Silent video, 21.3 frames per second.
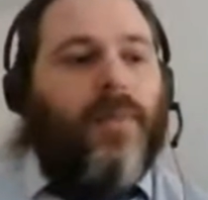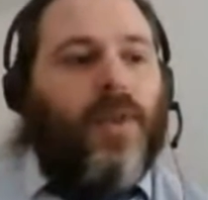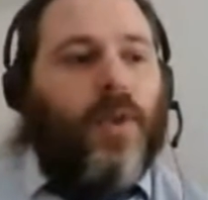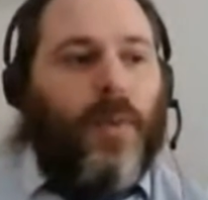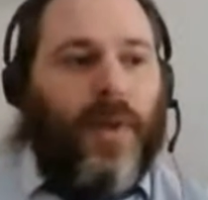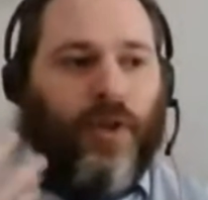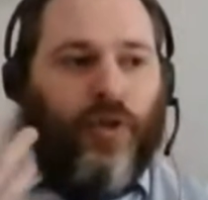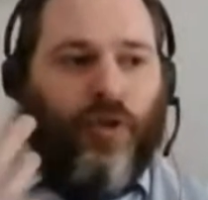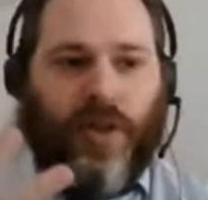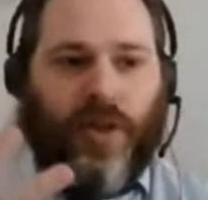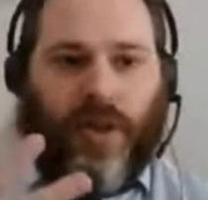So
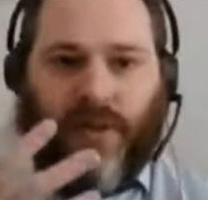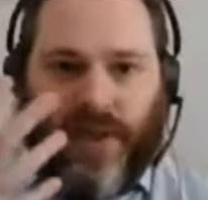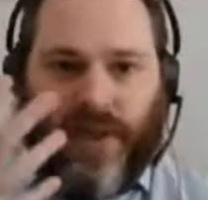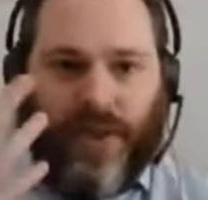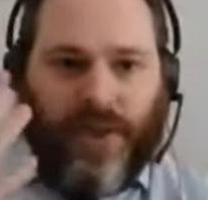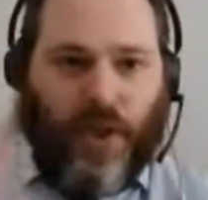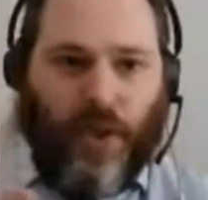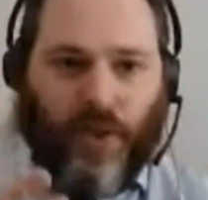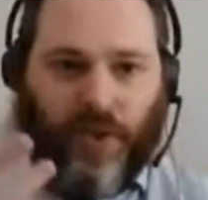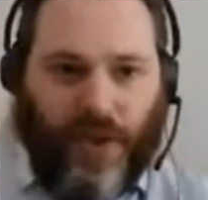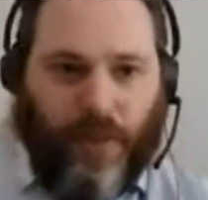we introduced this
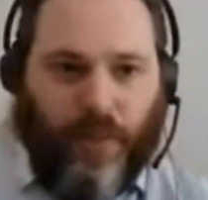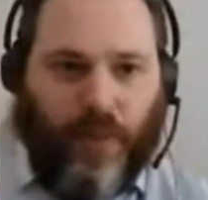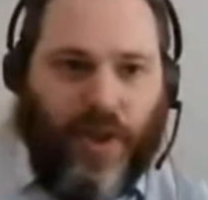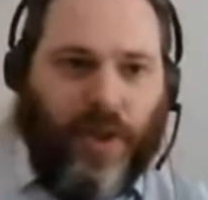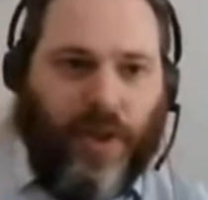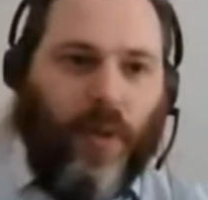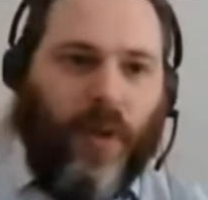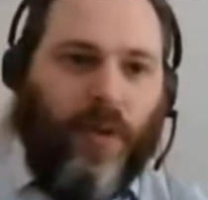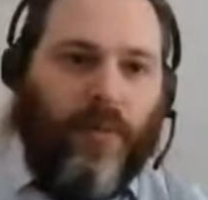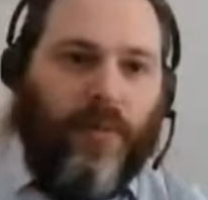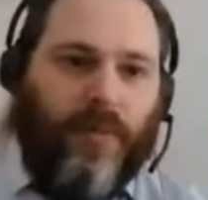concept, which
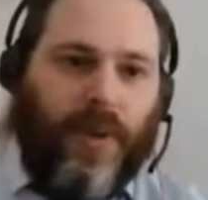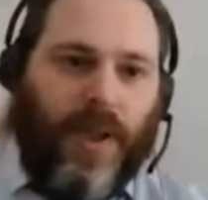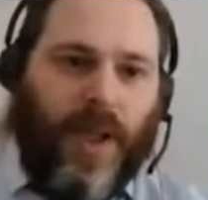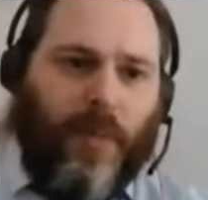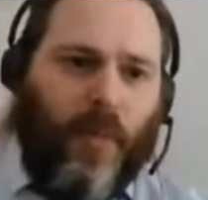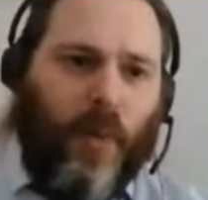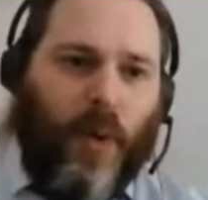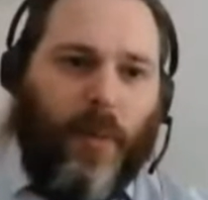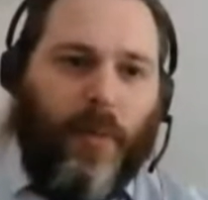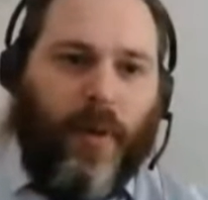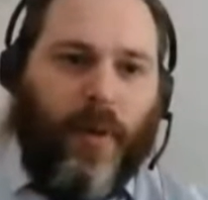has become
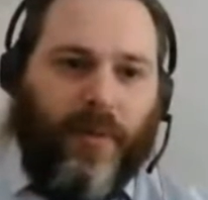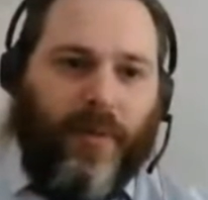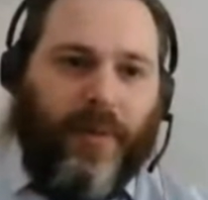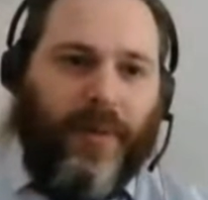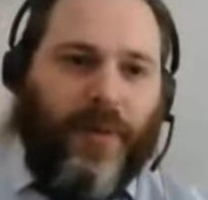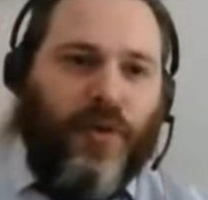quite popular,